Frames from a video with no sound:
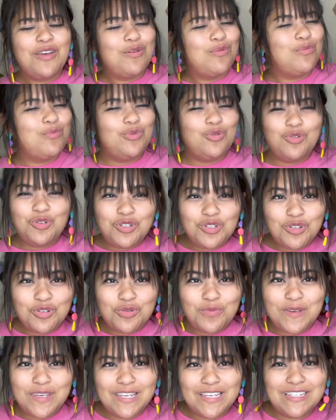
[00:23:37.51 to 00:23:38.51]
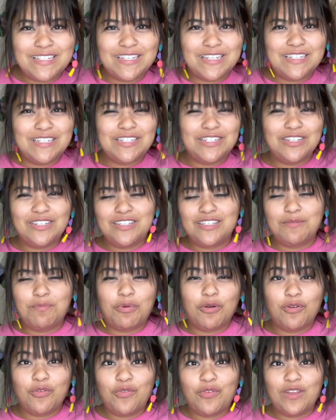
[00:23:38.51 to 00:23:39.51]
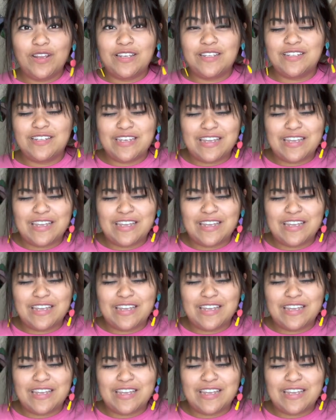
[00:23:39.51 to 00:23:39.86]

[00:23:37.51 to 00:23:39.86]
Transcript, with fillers: Mushu because that's just the perfect